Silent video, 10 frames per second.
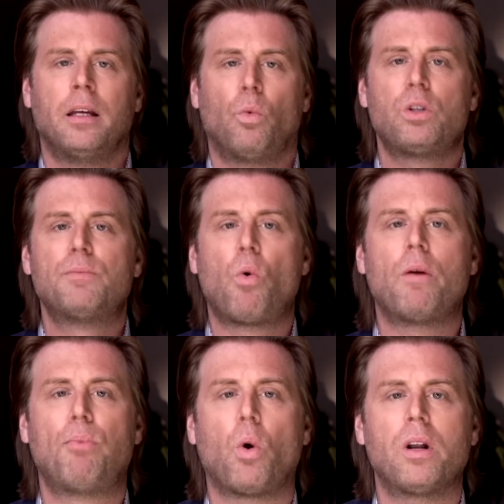was more
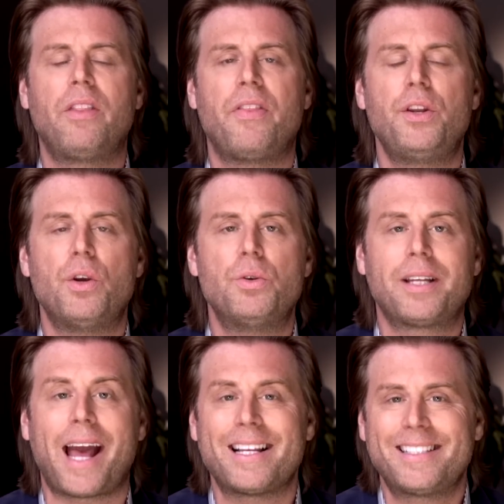important than the
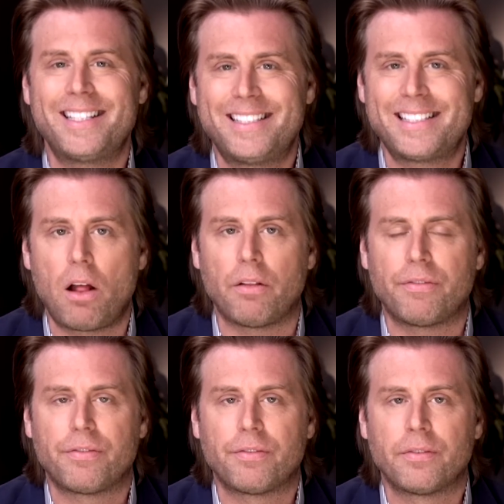newscast
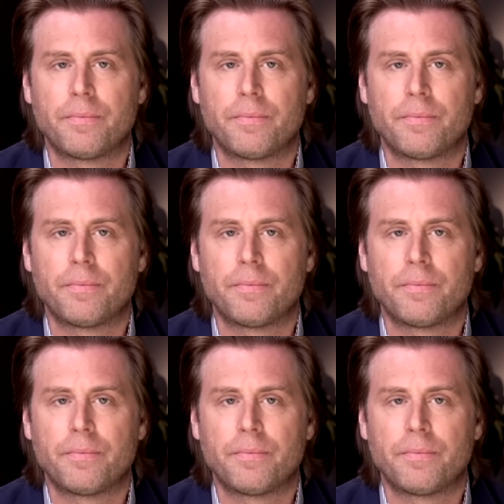itself.